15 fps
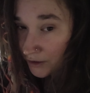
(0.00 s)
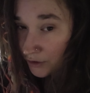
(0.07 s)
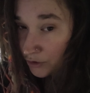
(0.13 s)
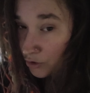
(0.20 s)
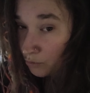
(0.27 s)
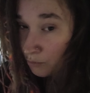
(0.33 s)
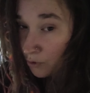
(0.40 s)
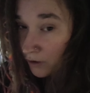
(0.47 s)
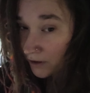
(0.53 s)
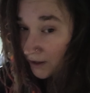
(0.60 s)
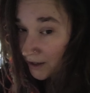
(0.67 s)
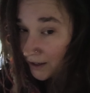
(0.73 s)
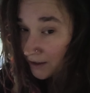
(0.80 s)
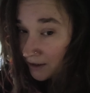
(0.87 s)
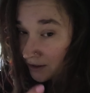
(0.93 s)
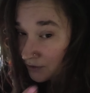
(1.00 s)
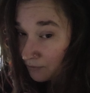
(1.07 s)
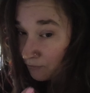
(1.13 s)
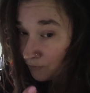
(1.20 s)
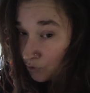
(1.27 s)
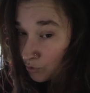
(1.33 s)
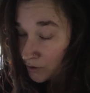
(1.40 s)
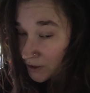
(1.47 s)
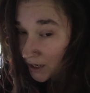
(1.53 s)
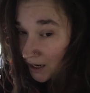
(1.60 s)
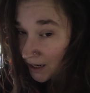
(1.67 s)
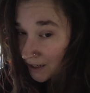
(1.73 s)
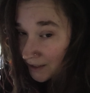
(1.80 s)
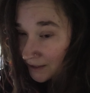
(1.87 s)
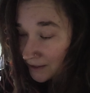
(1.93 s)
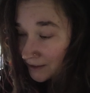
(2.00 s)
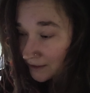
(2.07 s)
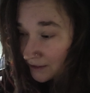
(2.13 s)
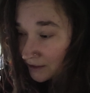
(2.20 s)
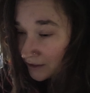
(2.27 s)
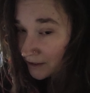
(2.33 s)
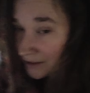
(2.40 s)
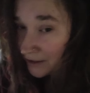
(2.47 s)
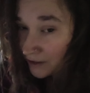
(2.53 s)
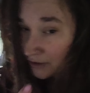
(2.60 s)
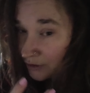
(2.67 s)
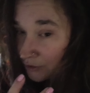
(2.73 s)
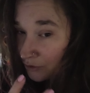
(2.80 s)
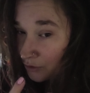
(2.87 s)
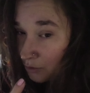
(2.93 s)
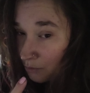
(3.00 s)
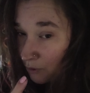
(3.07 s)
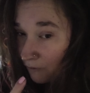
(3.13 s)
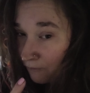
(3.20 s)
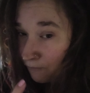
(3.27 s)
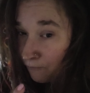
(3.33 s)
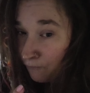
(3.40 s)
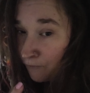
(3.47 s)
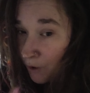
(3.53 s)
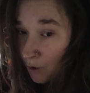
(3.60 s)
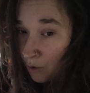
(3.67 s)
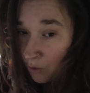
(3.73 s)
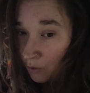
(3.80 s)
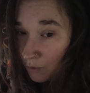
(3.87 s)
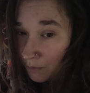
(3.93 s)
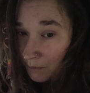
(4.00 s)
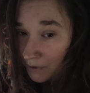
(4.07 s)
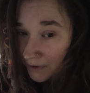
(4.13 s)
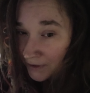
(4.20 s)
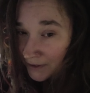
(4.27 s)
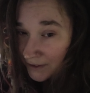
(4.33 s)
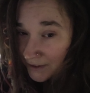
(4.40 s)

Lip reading: No more futon, no more foam,